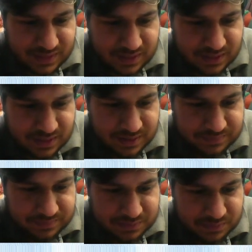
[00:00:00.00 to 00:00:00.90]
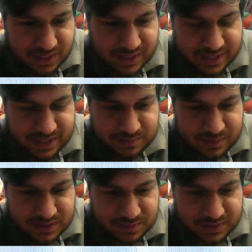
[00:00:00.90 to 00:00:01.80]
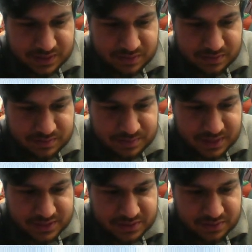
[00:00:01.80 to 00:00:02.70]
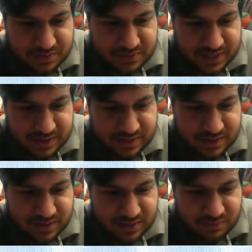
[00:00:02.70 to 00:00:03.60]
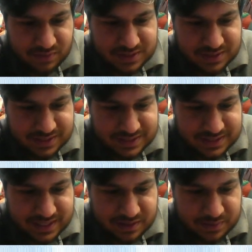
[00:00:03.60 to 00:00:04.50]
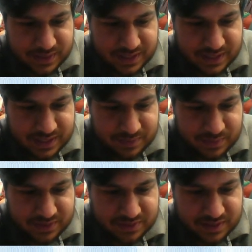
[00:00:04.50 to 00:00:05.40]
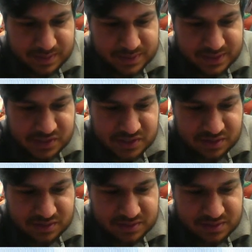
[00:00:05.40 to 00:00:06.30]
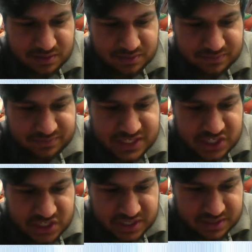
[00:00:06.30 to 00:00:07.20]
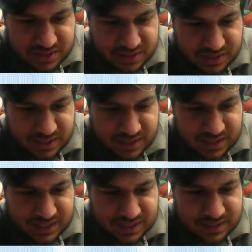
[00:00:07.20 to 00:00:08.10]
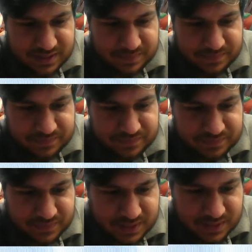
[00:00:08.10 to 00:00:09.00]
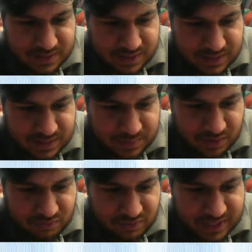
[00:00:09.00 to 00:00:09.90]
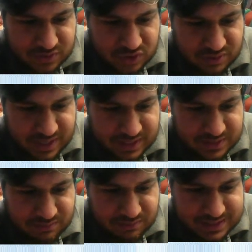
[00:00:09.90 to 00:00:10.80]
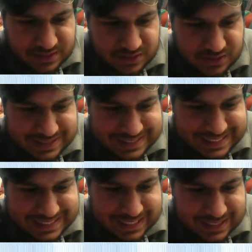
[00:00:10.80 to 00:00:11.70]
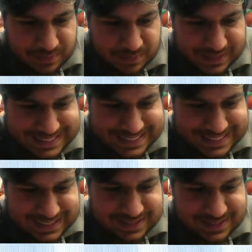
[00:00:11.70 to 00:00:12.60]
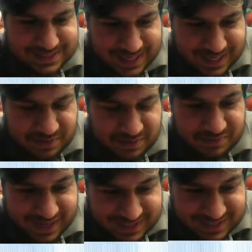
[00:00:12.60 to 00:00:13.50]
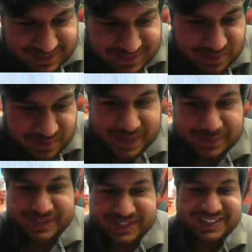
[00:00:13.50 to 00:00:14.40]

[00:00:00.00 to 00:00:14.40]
Die hit, plus we know, +2 on grit. Rock Slide is an AoE hit with a 30% chance of flinching. And then we've got Right on Track, so raises the user's attack by 6 stat ranks. Wow.